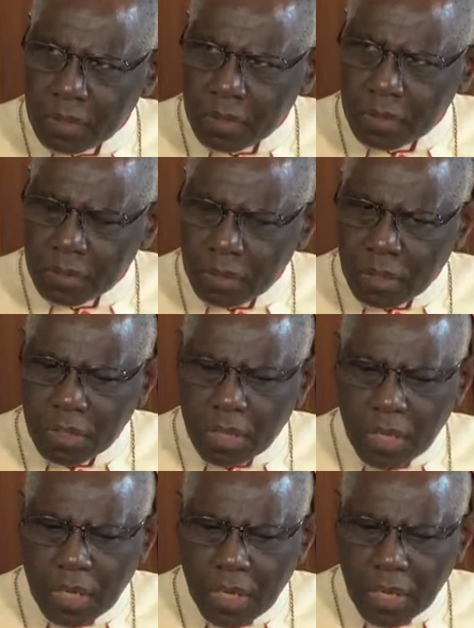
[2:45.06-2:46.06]
So
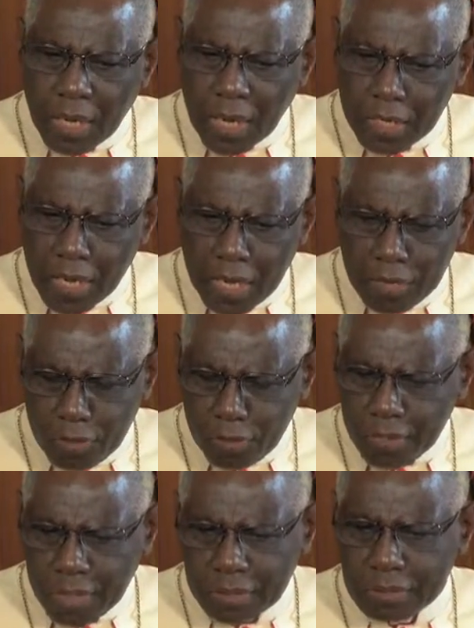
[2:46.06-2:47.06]
I know
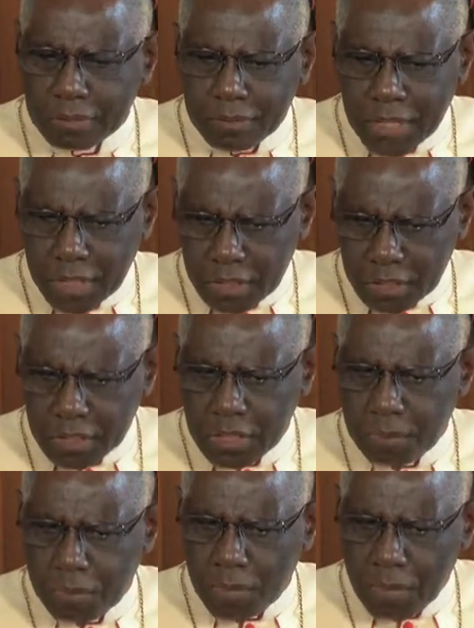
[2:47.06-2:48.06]
that there is
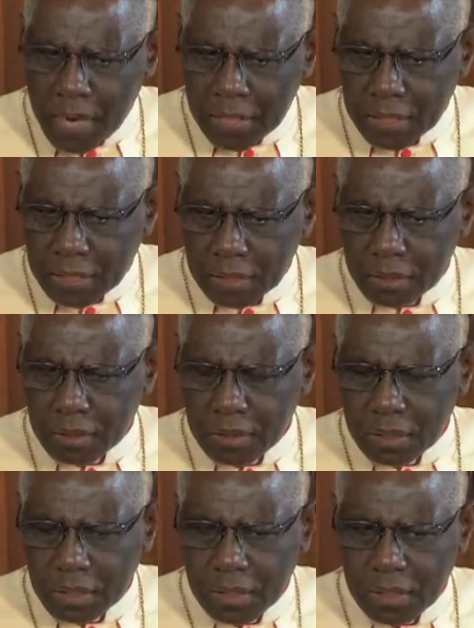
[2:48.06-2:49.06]
diplomatic
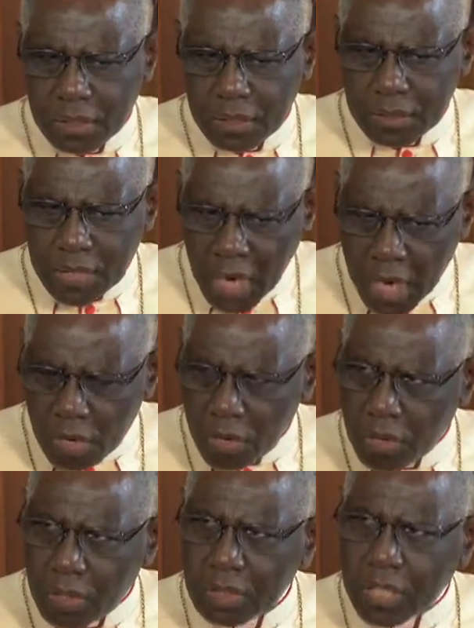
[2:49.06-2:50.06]

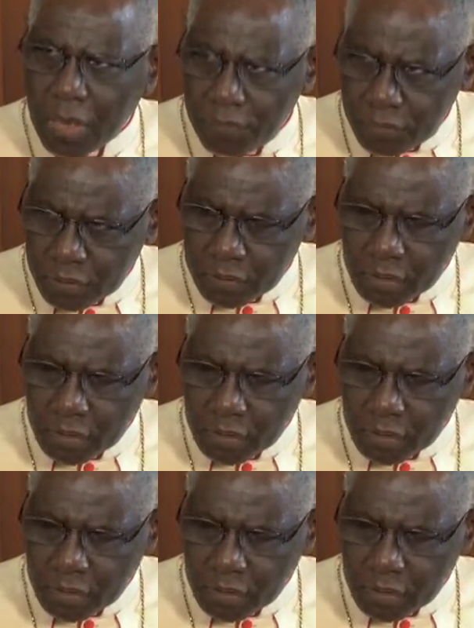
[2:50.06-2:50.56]
dialogue effort.